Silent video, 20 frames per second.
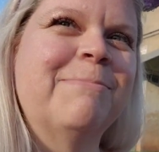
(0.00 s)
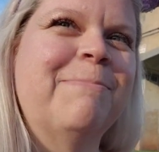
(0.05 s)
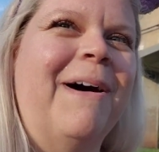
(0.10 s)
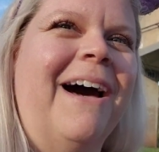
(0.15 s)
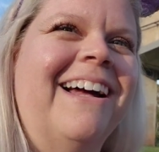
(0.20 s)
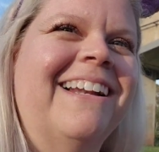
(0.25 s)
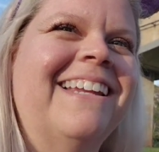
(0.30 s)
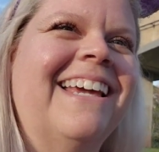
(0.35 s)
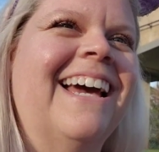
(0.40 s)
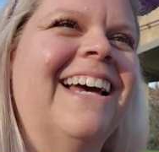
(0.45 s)

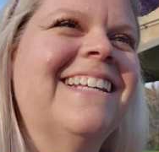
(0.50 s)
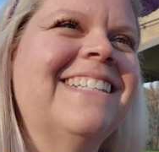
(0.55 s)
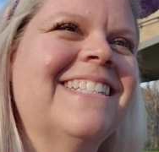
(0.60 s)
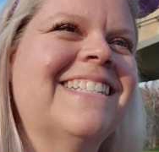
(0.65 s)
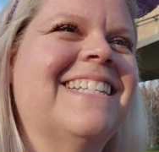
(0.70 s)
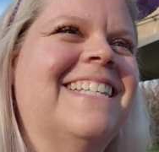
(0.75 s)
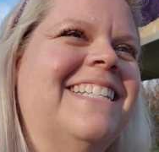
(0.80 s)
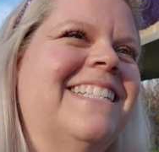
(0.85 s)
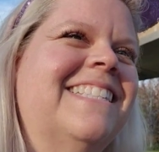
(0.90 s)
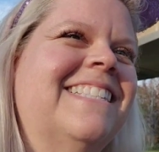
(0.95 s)

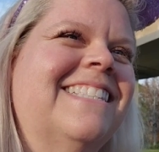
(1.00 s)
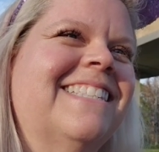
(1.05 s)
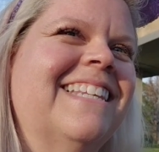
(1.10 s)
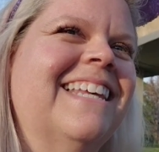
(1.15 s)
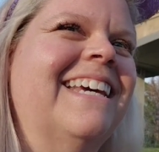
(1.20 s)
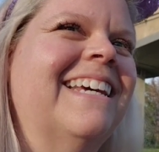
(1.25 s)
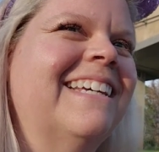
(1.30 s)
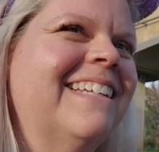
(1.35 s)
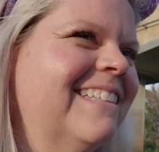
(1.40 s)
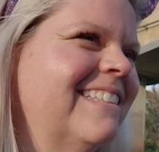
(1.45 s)
podcast is,
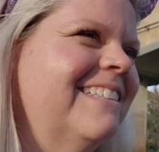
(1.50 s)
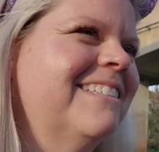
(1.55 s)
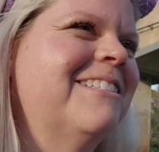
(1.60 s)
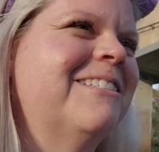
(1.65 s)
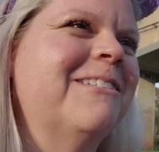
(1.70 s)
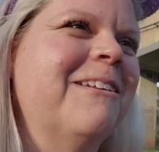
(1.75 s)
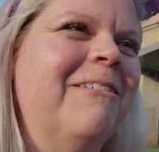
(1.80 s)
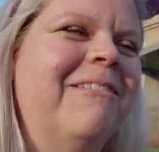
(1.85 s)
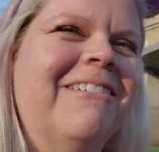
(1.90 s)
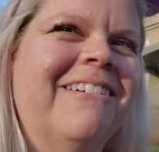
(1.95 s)
like,
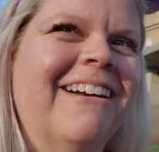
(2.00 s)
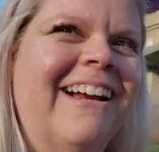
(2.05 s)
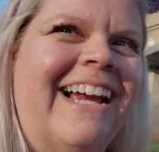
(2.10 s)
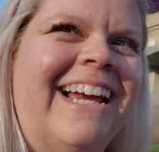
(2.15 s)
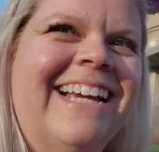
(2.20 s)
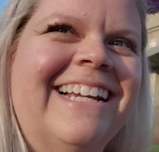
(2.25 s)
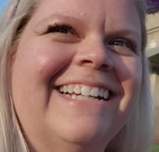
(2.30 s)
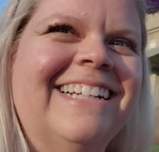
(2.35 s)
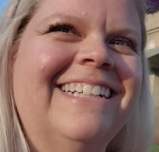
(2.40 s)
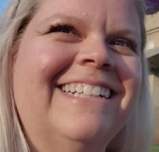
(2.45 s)
so
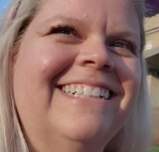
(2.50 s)
great.